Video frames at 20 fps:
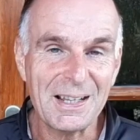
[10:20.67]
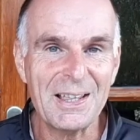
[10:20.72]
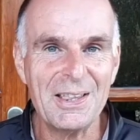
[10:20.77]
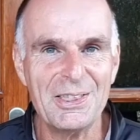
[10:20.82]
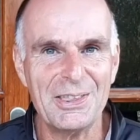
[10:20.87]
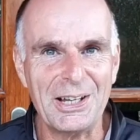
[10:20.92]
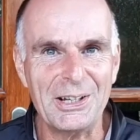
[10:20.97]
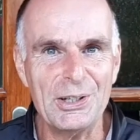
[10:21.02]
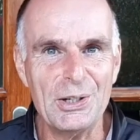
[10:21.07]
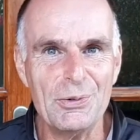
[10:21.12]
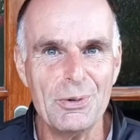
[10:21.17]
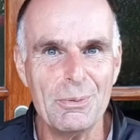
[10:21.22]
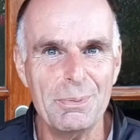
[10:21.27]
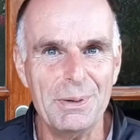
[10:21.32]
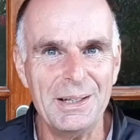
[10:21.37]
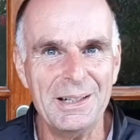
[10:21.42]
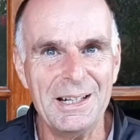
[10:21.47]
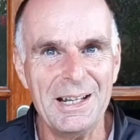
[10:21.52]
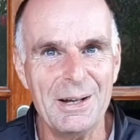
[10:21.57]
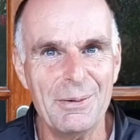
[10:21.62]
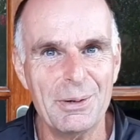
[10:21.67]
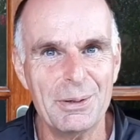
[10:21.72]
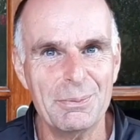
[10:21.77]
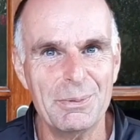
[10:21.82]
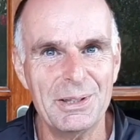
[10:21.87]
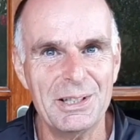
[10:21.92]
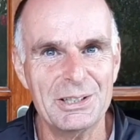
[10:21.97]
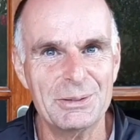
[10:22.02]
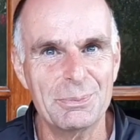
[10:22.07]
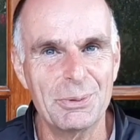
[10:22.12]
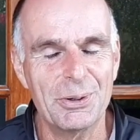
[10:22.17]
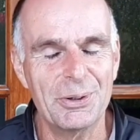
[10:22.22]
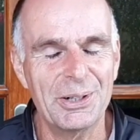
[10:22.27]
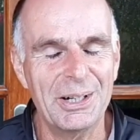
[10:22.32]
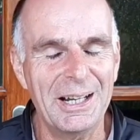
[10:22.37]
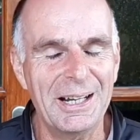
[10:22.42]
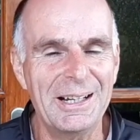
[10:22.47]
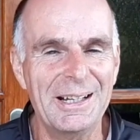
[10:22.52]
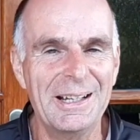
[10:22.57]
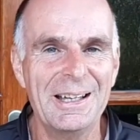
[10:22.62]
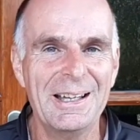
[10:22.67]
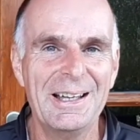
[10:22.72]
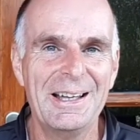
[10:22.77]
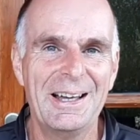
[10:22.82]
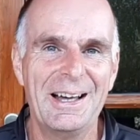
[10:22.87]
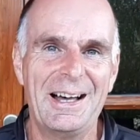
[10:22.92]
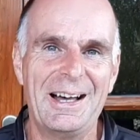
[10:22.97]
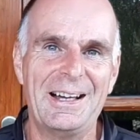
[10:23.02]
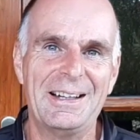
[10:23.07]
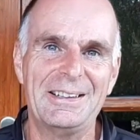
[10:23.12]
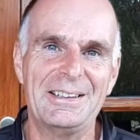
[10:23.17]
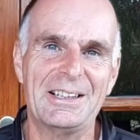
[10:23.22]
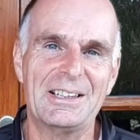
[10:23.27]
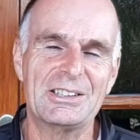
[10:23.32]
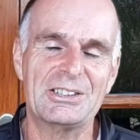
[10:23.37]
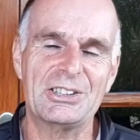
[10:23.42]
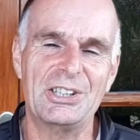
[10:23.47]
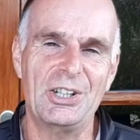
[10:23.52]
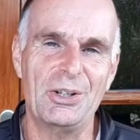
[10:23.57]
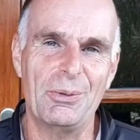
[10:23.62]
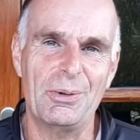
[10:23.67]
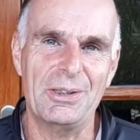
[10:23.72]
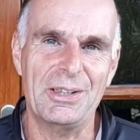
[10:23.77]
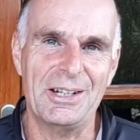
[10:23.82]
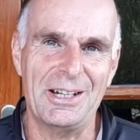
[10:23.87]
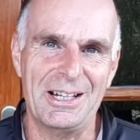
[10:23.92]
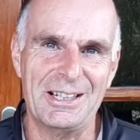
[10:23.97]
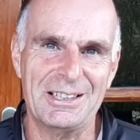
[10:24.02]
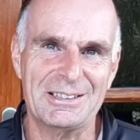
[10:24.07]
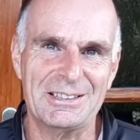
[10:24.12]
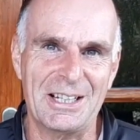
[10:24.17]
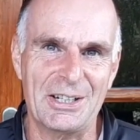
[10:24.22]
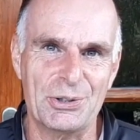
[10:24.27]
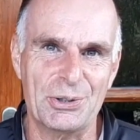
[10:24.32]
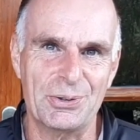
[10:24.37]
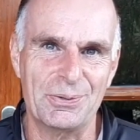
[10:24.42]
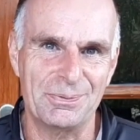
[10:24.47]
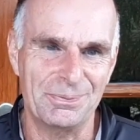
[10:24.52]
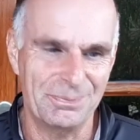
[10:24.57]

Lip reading: Thank you for being here with me this morning, and I'll see you in the next session.